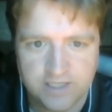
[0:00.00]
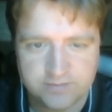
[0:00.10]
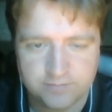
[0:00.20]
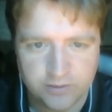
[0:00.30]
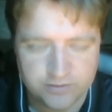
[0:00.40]
as
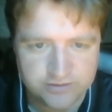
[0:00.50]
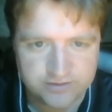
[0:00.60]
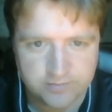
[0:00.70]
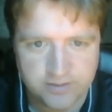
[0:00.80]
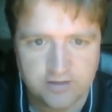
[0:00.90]
opposed to
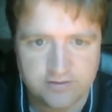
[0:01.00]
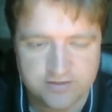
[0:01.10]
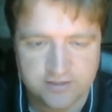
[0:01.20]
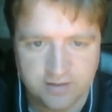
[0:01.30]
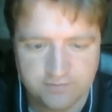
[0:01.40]
some of the other
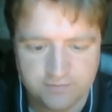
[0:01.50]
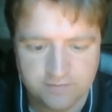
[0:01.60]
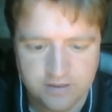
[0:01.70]
stuff,